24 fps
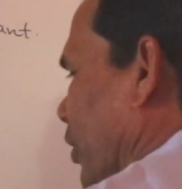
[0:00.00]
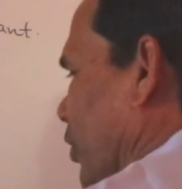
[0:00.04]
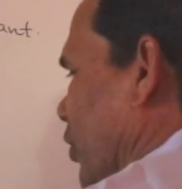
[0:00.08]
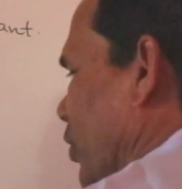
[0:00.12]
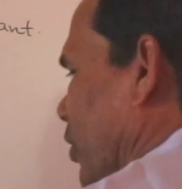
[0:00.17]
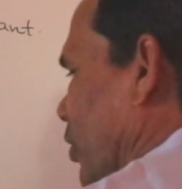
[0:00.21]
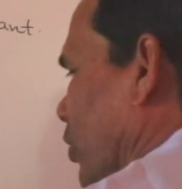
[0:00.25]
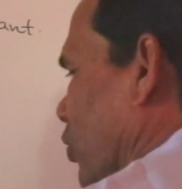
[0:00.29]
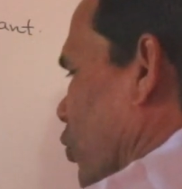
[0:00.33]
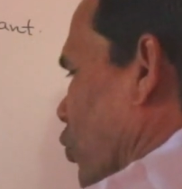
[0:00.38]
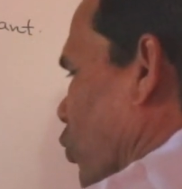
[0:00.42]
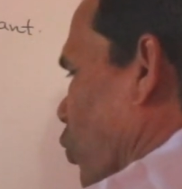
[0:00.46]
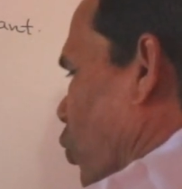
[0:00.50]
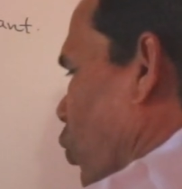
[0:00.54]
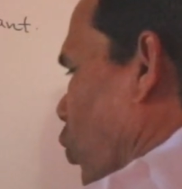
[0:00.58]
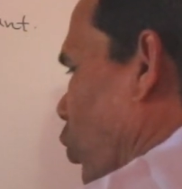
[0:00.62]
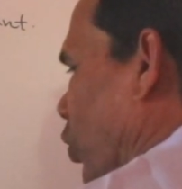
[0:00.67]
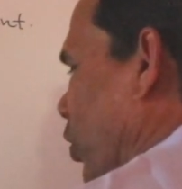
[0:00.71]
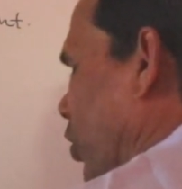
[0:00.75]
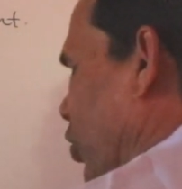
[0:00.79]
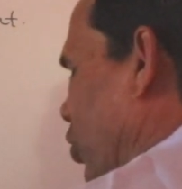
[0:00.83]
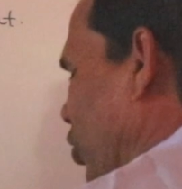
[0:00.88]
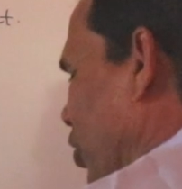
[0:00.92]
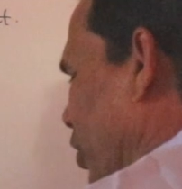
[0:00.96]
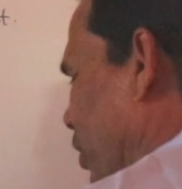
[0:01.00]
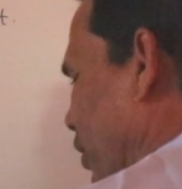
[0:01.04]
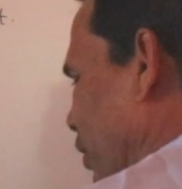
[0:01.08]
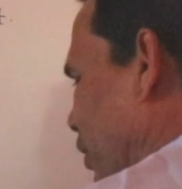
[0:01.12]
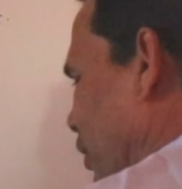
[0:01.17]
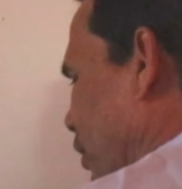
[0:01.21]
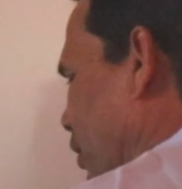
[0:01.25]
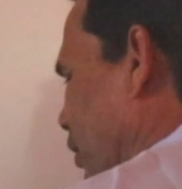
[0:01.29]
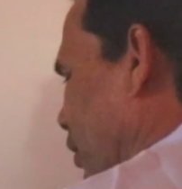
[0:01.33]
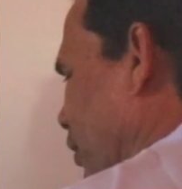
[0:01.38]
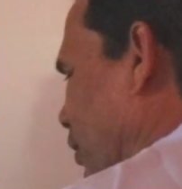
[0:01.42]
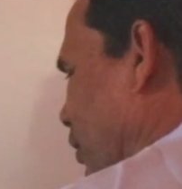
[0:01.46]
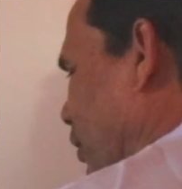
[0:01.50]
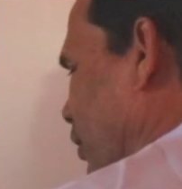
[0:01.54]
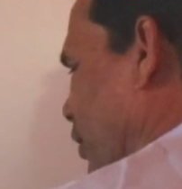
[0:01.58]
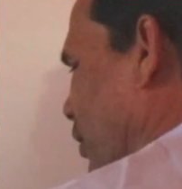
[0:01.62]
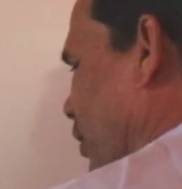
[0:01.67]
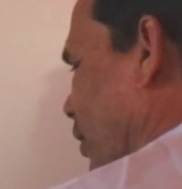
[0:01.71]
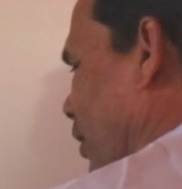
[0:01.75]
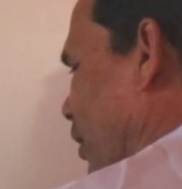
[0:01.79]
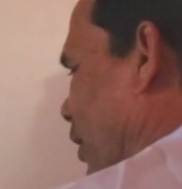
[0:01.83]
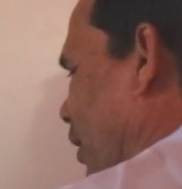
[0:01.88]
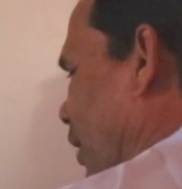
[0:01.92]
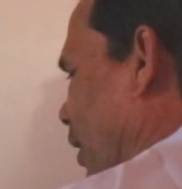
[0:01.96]
this is origin
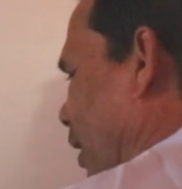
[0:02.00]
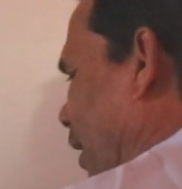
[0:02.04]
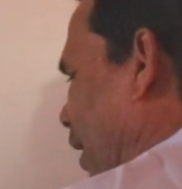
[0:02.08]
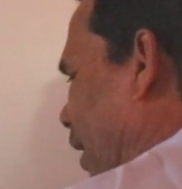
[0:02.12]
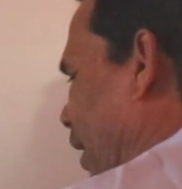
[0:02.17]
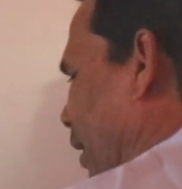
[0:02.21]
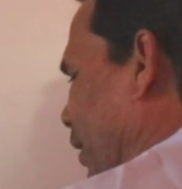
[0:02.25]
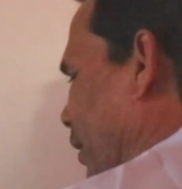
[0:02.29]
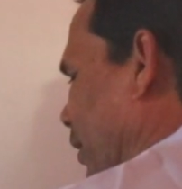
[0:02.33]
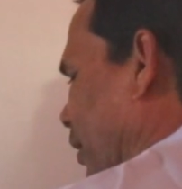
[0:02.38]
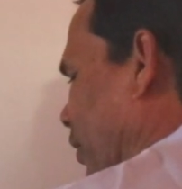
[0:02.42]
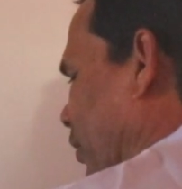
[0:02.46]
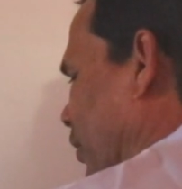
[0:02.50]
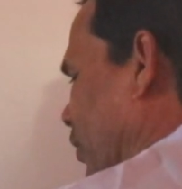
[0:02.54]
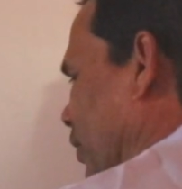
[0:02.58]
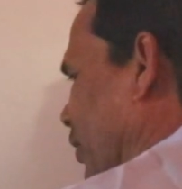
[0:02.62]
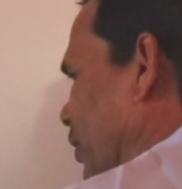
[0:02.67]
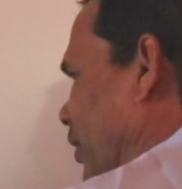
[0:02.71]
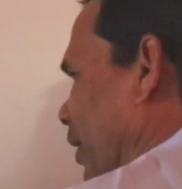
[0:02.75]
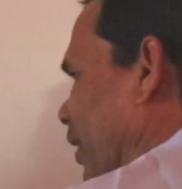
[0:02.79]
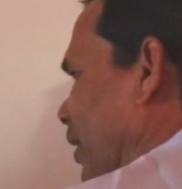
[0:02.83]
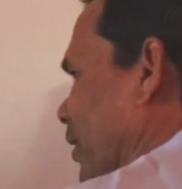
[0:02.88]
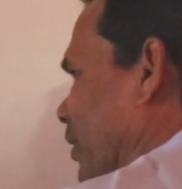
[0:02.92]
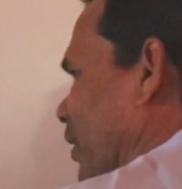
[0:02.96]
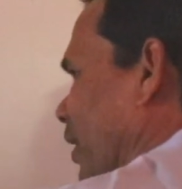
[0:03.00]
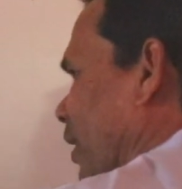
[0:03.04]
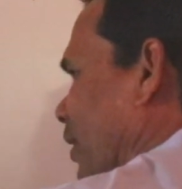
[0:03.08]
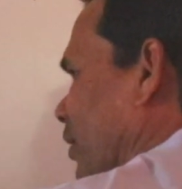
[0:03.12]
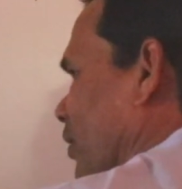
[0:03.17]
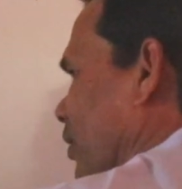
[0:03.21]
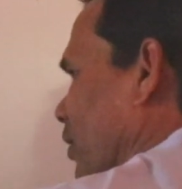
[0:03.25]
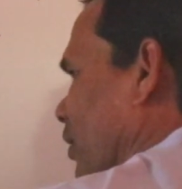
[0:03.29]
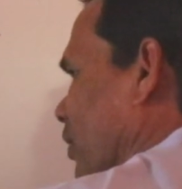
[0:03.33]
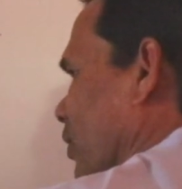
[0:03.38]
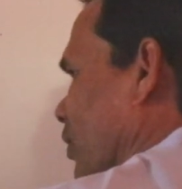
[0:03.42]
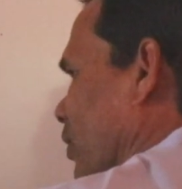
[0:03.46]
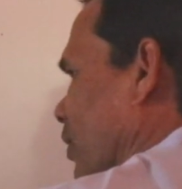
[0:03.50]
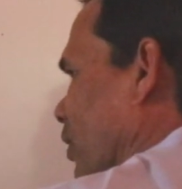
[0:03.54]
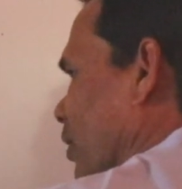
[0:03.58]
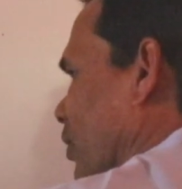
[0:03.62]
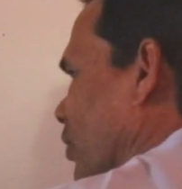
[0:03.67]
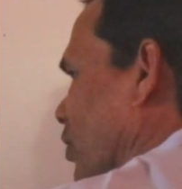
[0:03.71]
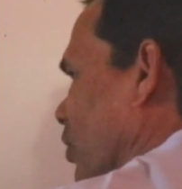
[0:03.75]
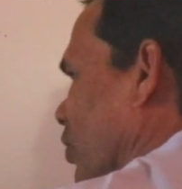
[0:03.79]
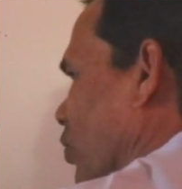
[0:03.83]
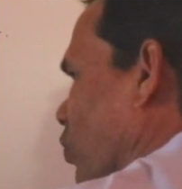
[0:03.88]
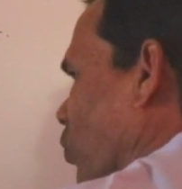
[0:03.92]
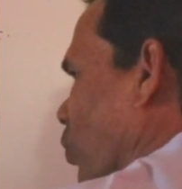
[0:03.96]
and this is x-axis,
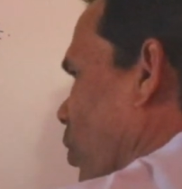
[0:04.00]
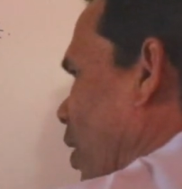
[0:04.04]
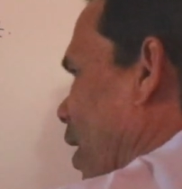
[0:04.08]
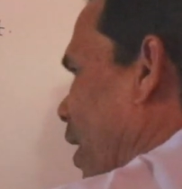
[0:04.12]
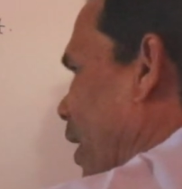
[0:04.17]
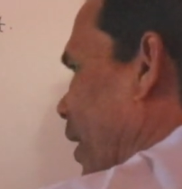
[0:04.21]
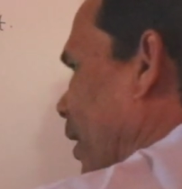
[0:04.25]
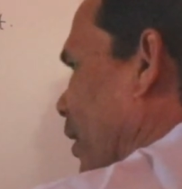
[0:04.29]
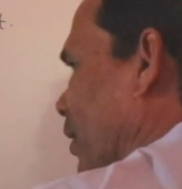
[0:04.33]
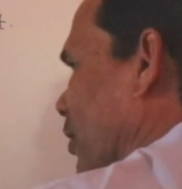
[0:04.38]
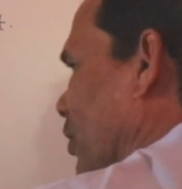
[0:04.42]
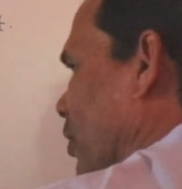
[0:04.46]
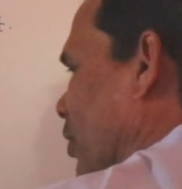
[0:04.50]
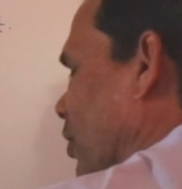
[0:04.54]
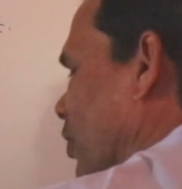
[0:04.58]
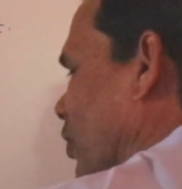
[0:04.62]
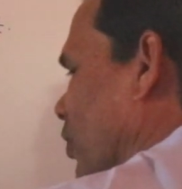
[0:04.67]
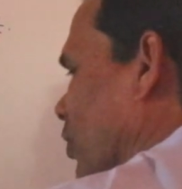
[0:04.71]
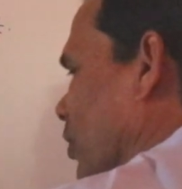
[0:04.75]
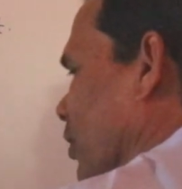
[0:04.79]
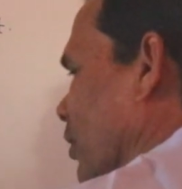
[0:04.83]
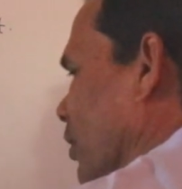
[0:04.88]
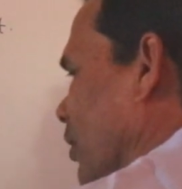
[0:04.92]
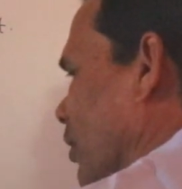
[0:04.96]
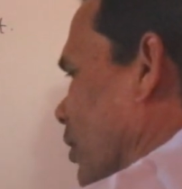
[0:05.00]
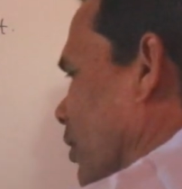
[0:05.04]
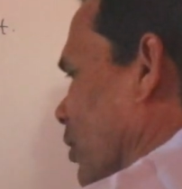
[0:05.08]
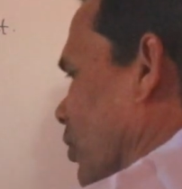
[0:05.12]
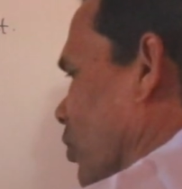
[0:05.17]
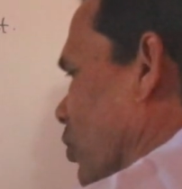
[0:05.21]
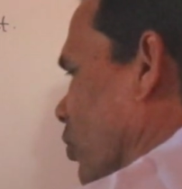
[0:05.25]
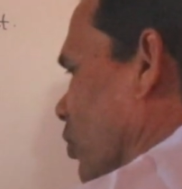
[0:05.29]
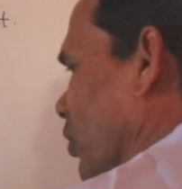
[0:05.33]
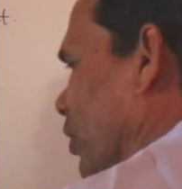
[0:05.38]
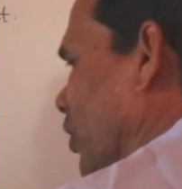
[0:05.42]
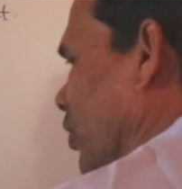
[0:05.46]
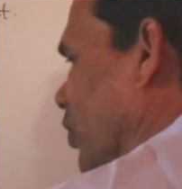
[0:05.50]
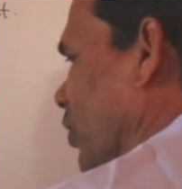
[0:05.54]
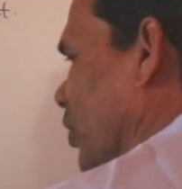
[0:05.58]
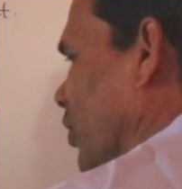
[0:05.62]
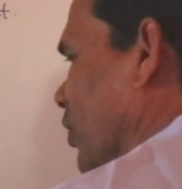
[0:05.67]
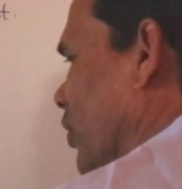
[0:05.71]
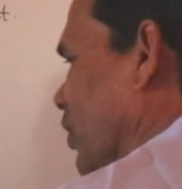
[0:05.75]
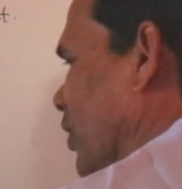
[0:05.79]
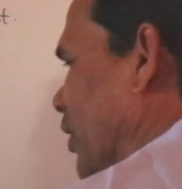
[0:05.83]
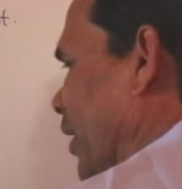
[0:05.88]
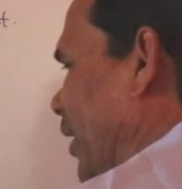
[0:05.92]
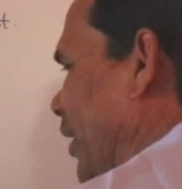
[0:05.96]
this is y-axis, so this
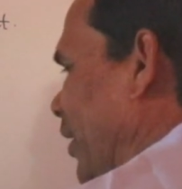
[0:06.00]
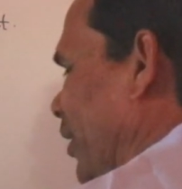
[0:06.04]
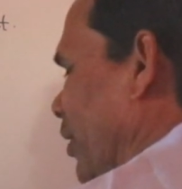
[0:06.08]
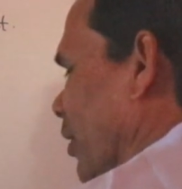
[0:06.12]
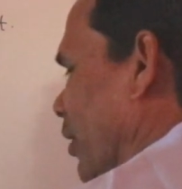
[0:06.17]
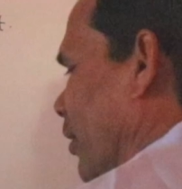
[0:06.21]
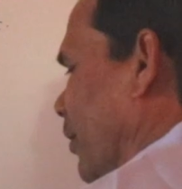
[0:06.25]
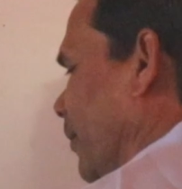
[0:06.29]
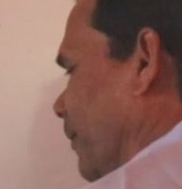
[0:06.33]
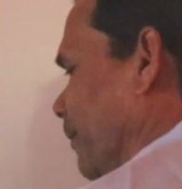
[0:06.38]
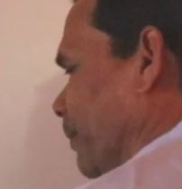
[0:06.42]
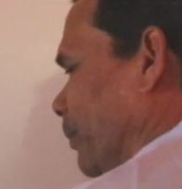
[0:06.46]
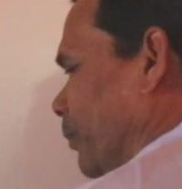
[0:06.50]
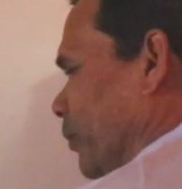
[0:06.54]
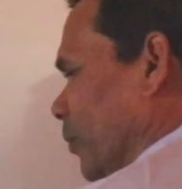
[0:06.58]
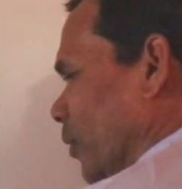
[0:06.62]
is center.